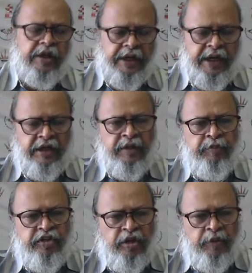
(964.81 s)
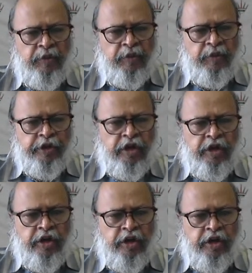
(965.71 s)
and the bishop is superior
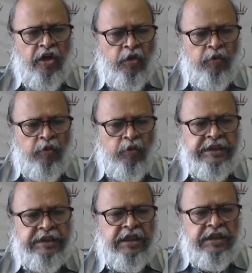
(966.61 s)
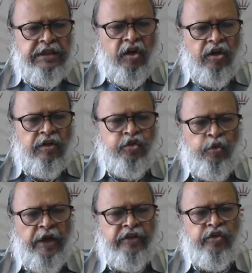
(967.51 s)
piece, watching a lot of
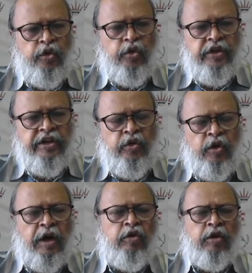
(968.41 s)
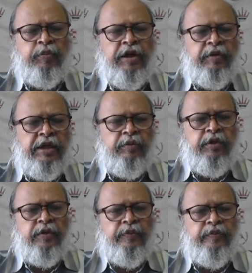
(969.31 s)
squares, so there is no counterplay available.